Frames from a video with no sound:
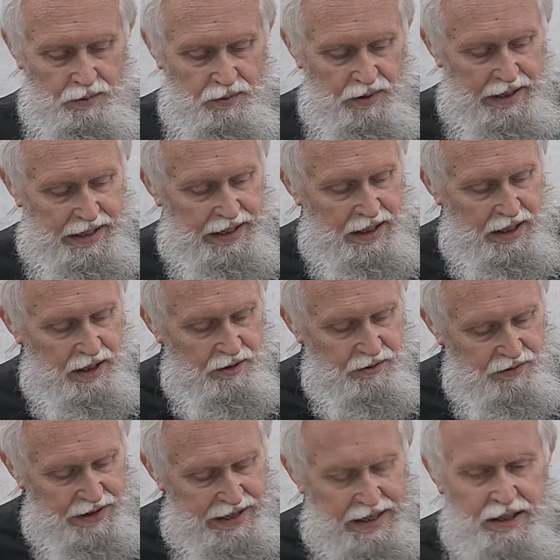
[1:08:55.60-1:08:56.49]
The
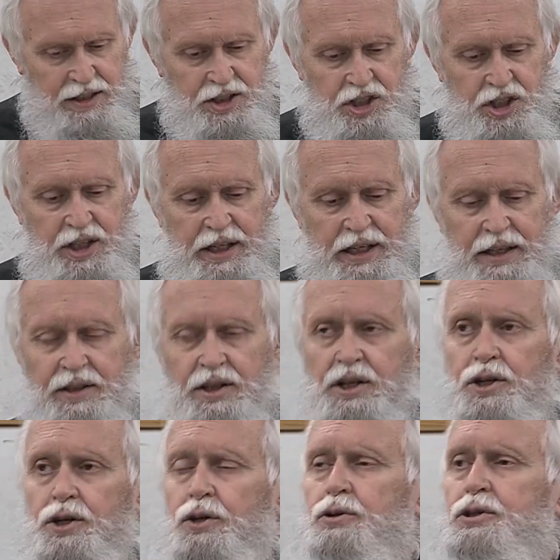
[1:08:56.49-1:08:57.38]
events in
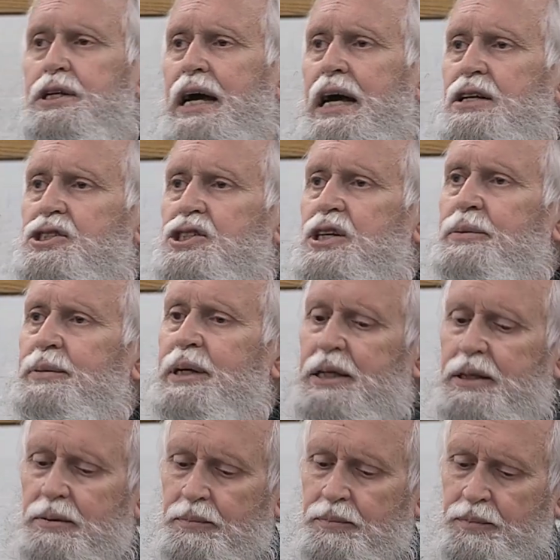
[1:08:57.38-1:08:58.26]
the New
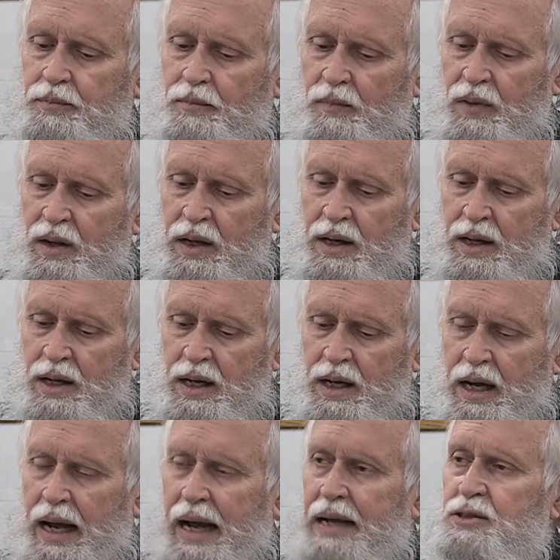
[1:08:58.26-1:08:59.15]
Testament,
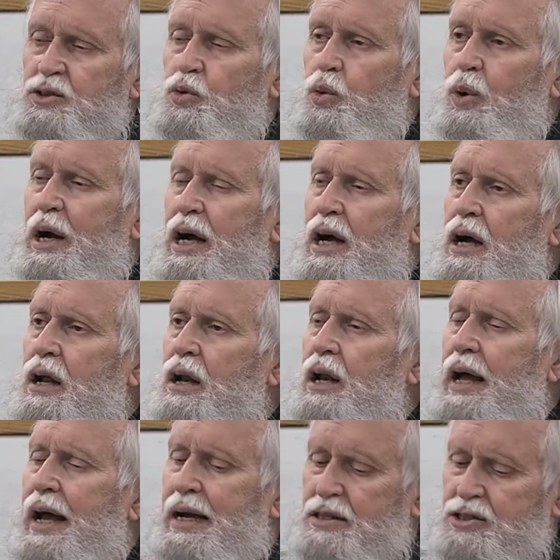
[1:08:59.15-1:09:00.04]
as
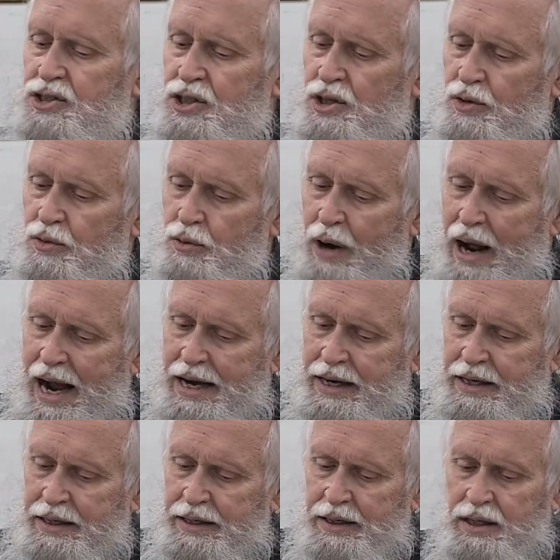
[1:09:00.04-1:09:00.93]
well as the
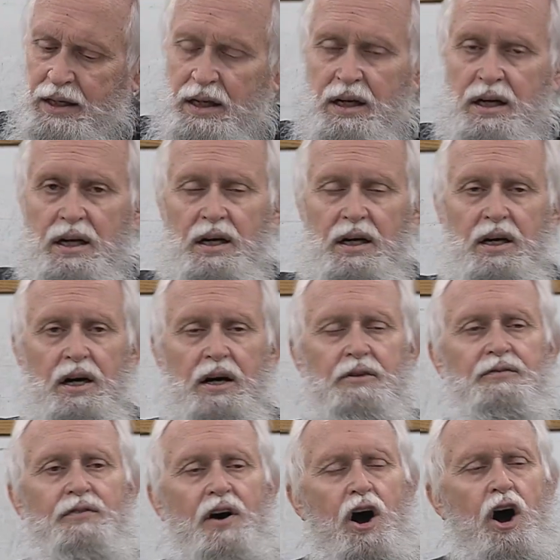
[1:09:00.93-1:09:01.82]
writing
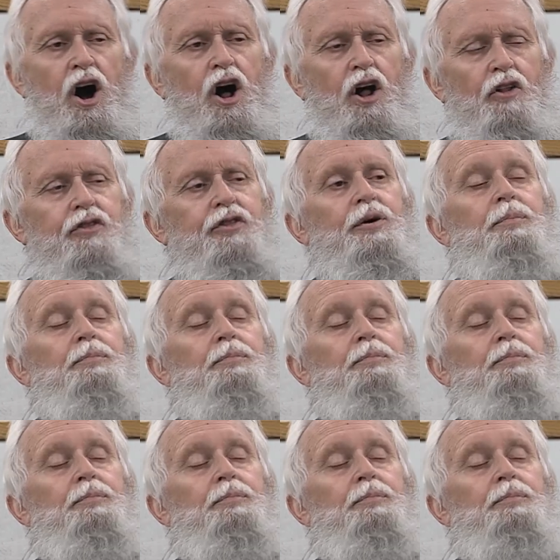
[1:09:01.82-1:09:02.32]
of all the